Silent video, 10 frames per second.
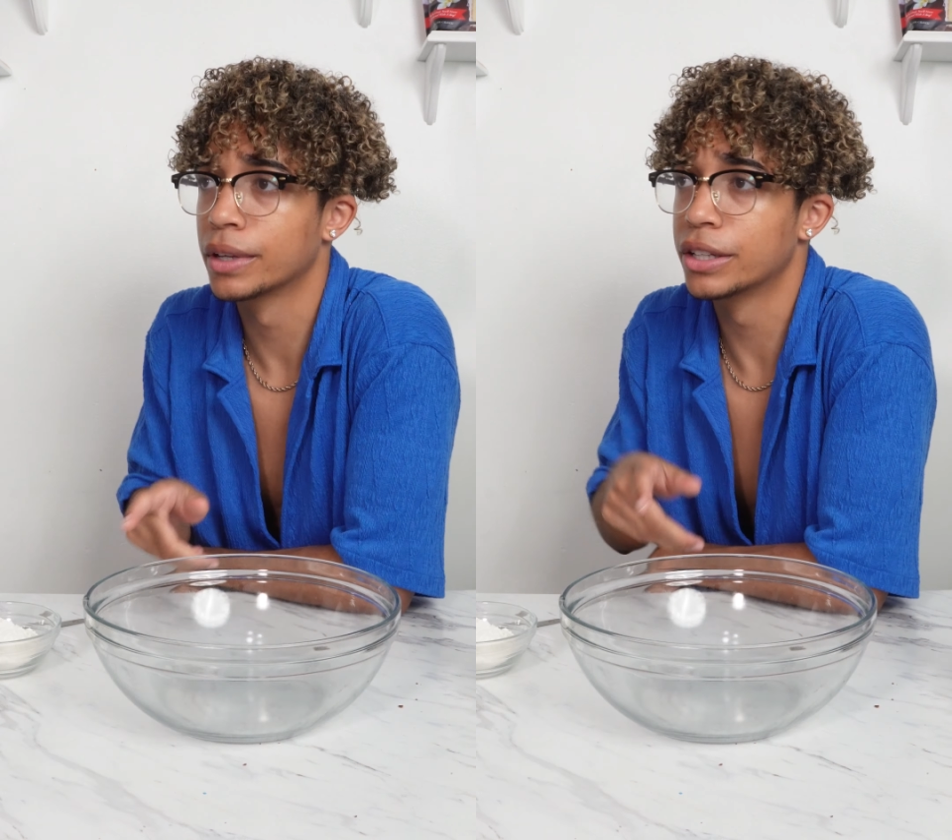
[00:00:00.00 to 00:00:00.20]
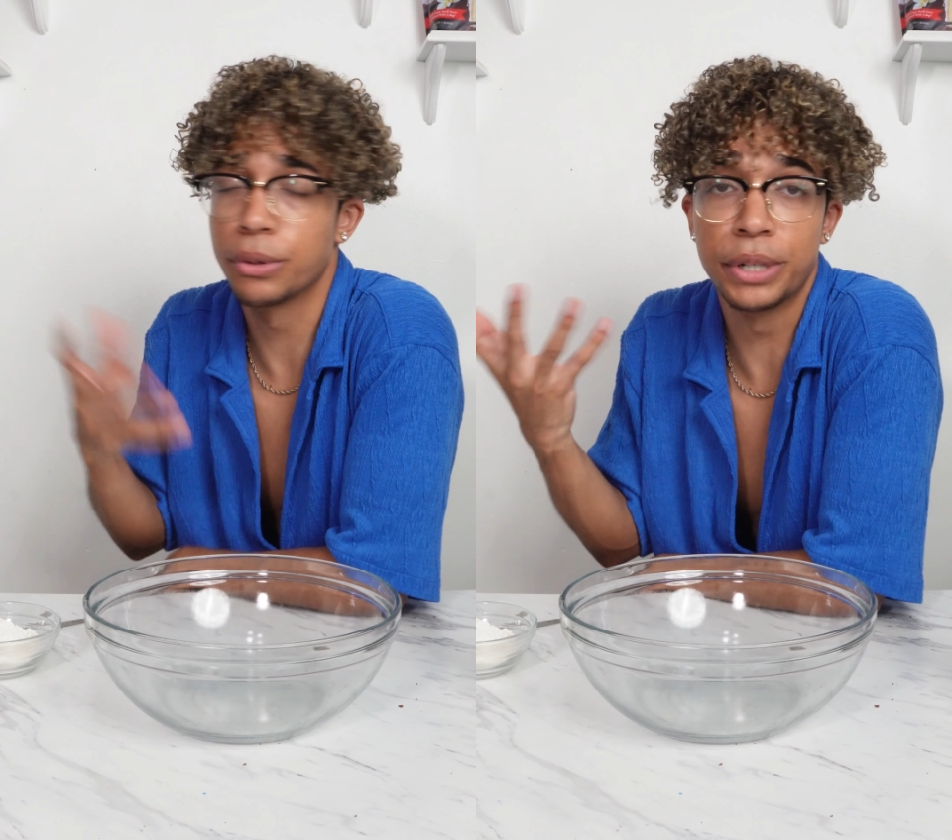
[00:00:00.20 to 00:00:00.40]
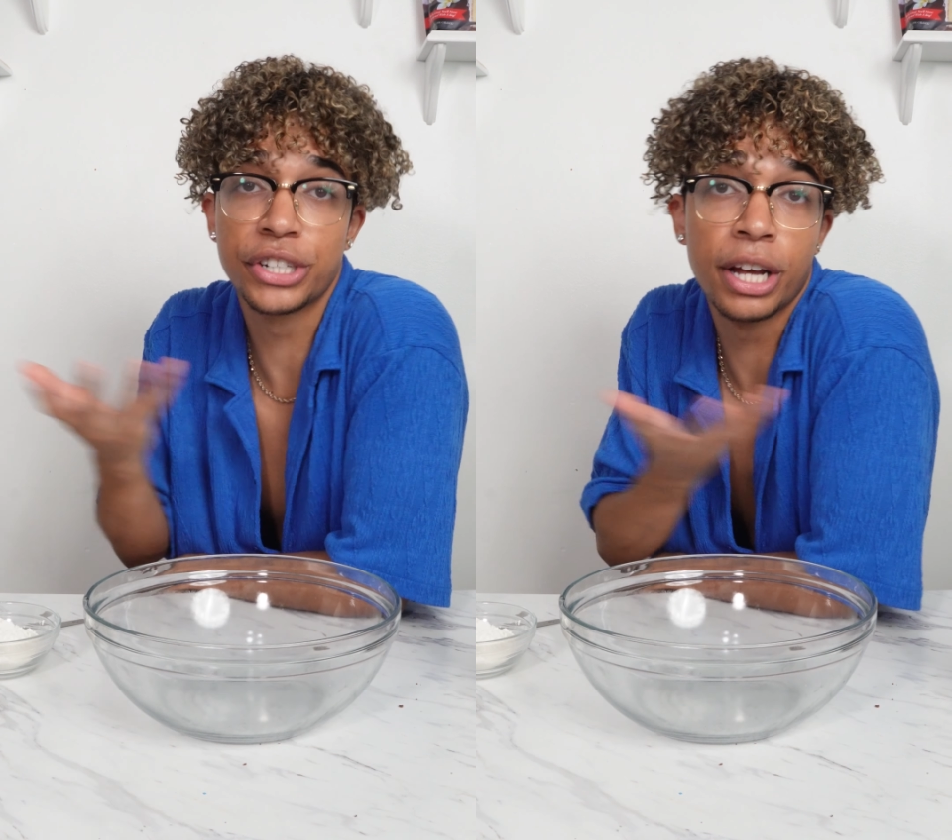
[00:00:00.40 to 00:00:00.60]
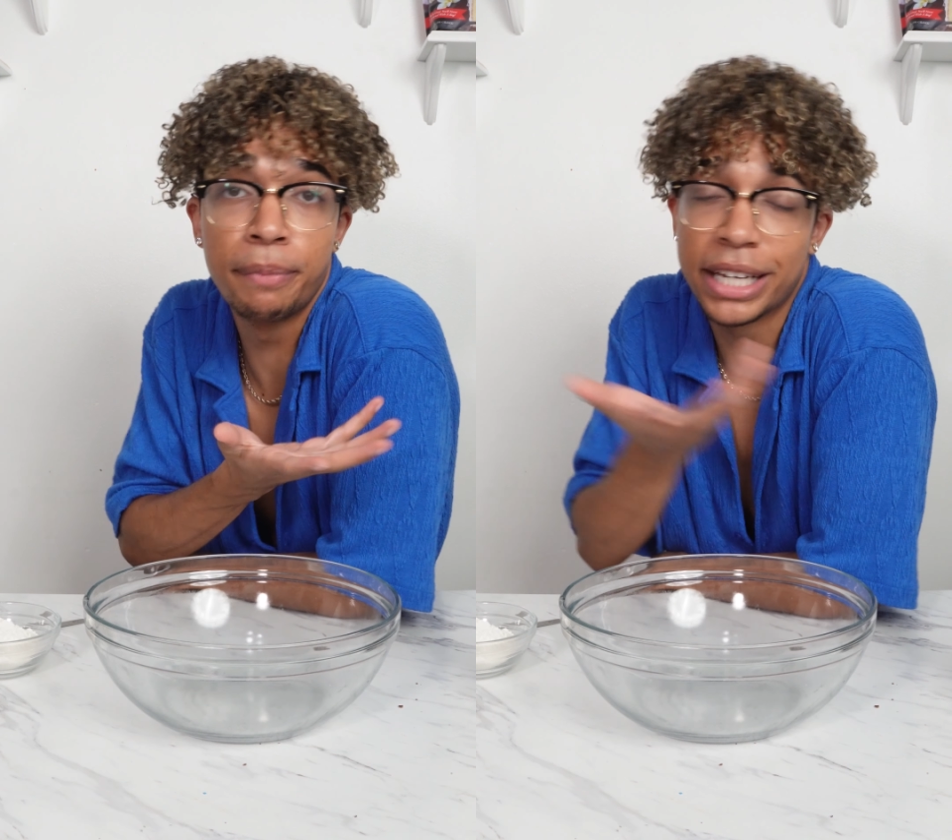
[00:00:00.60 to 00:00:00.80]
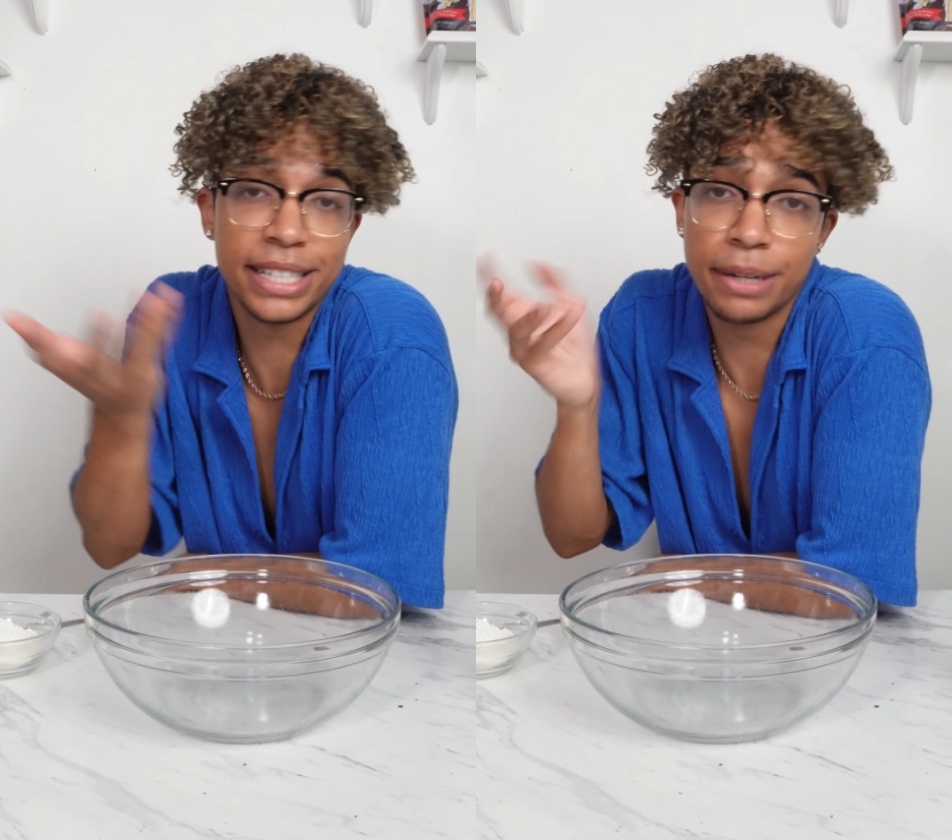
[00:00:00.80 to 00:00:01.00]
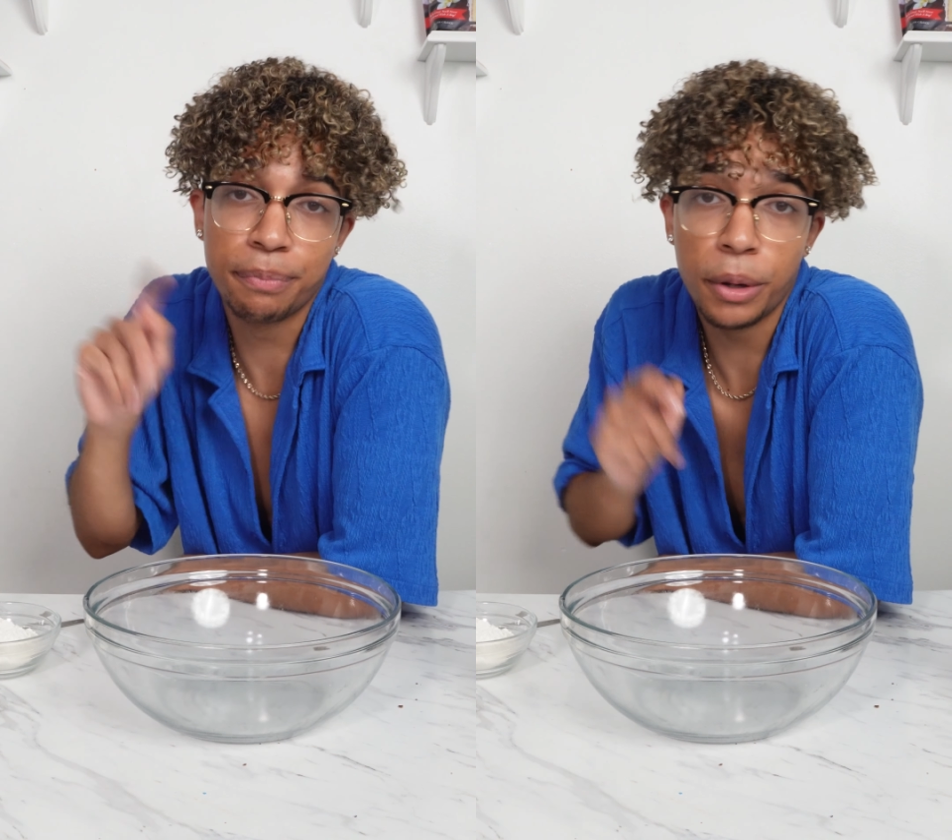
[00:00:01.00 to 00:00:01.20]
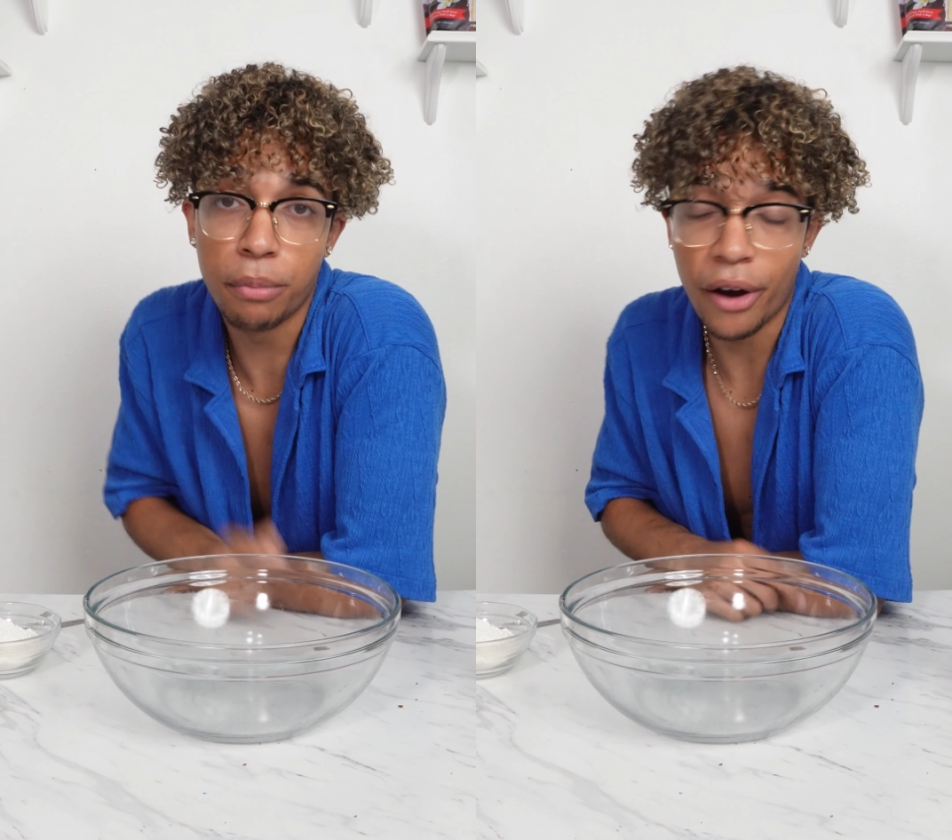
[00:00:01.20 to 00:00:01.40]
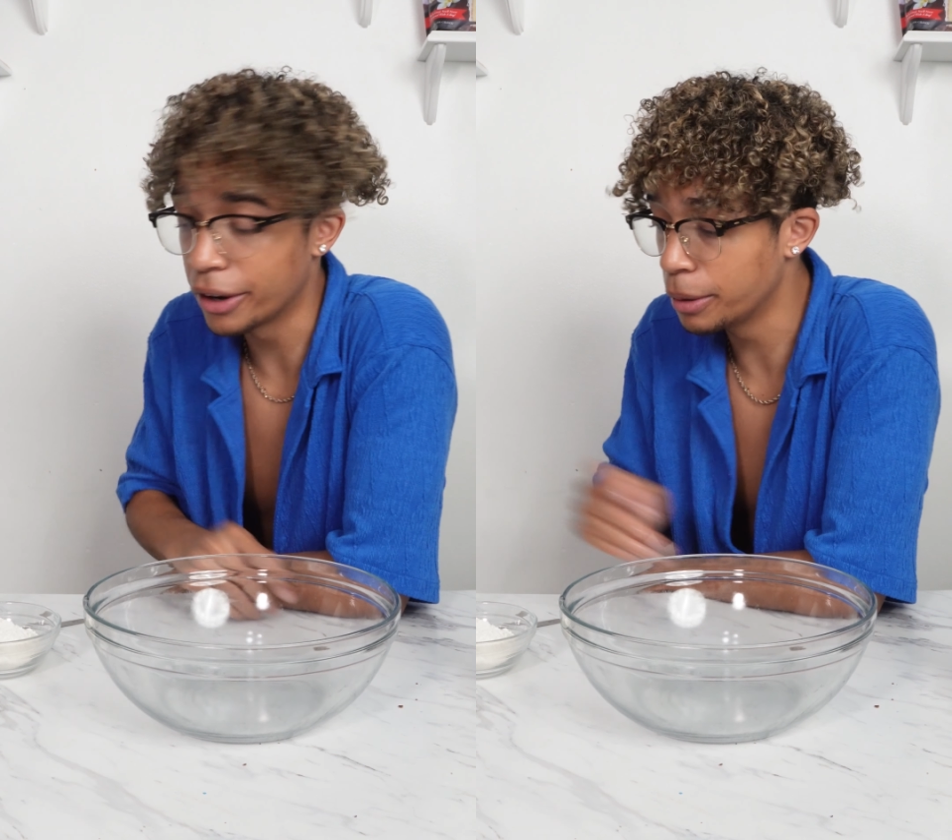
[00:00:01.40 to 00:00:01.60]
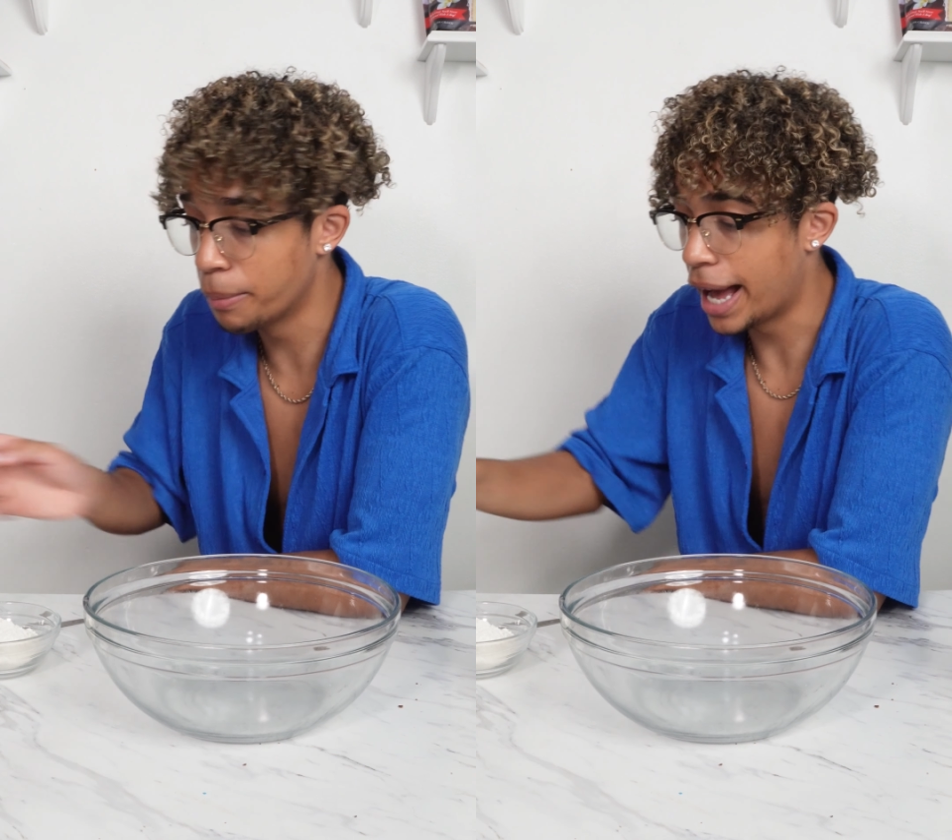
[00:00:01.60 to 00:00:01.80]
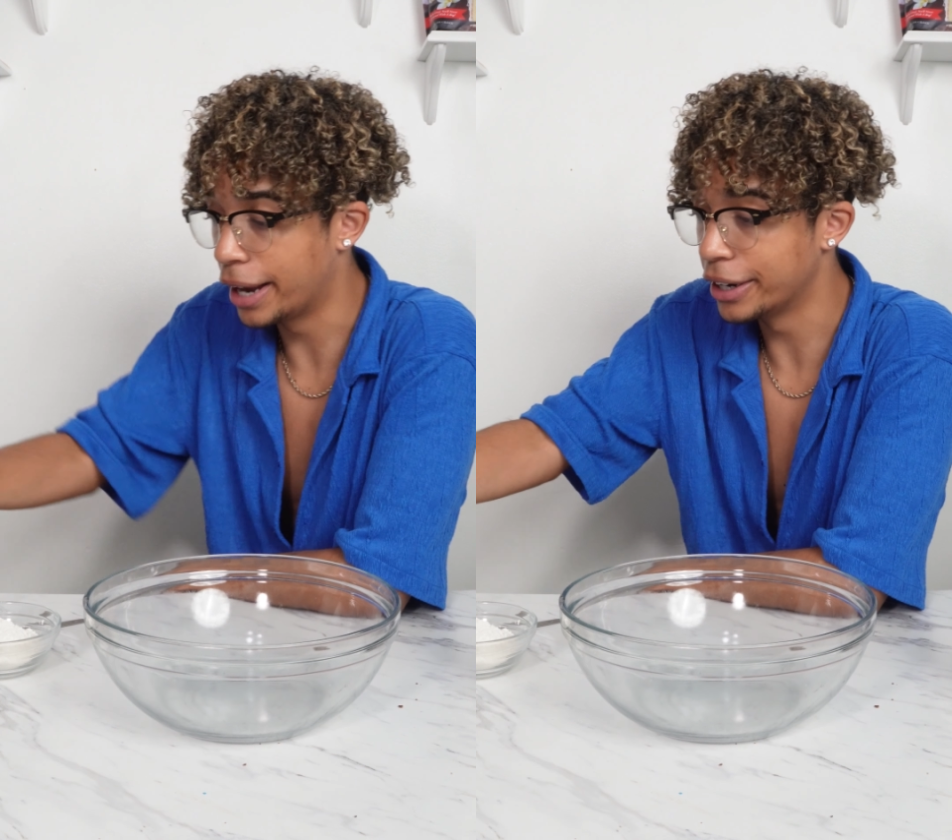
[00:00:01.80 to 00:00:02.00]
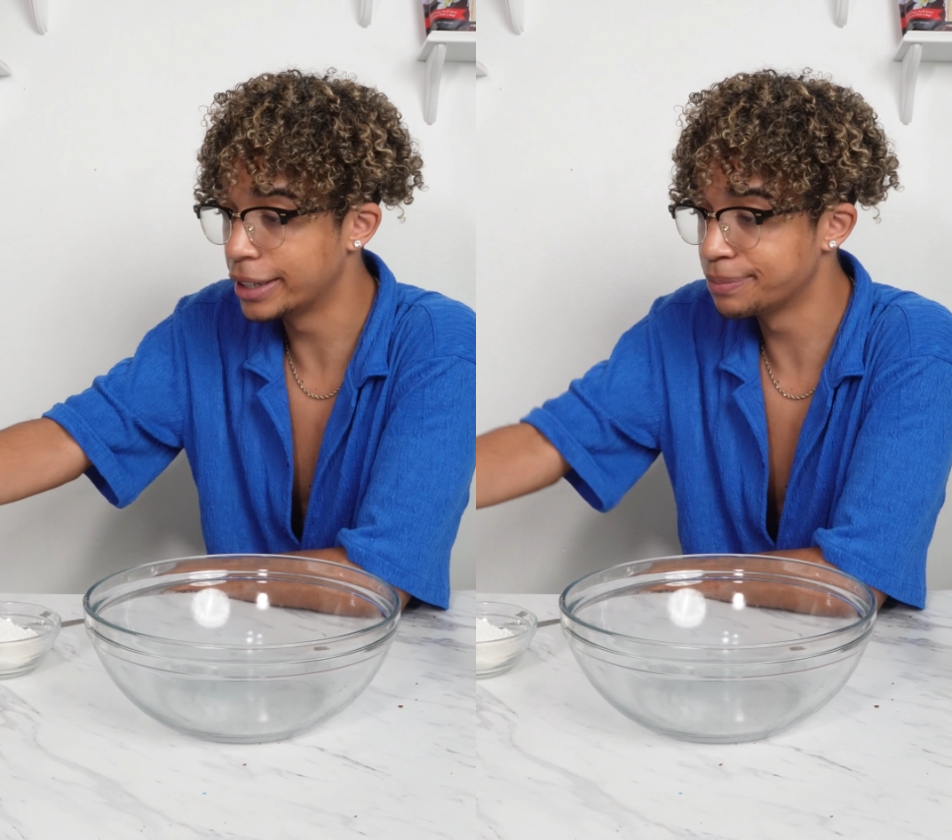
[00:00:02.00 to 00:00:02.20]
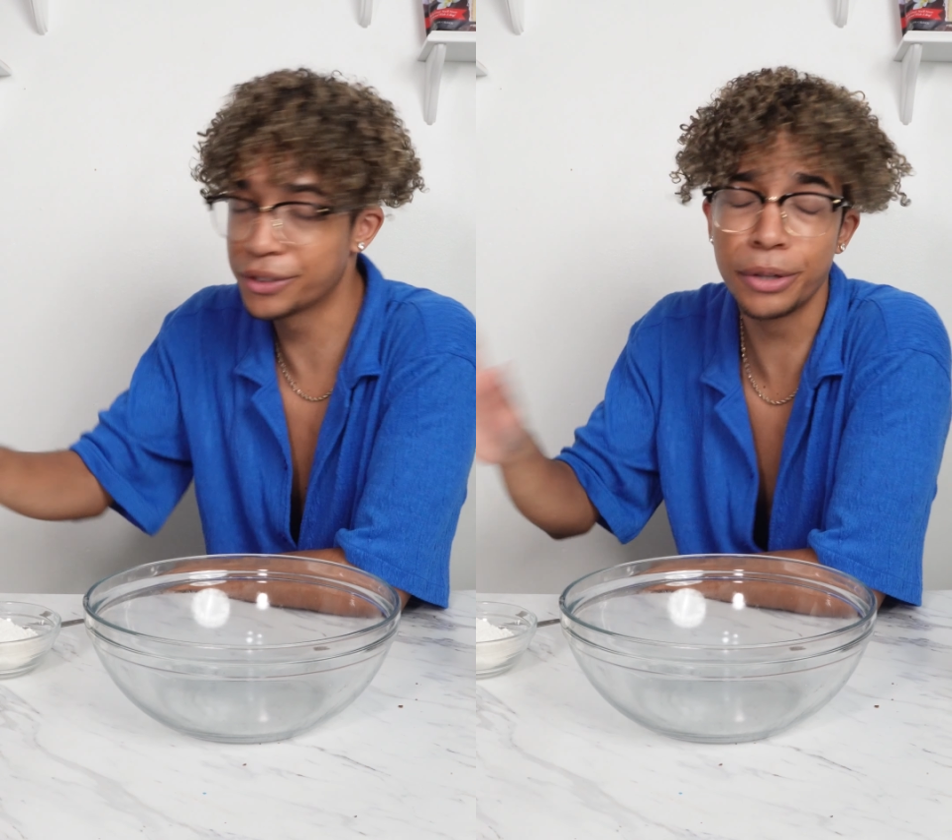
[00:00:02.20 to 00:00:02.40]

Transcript: So we're just gonna make a simple brownie batter.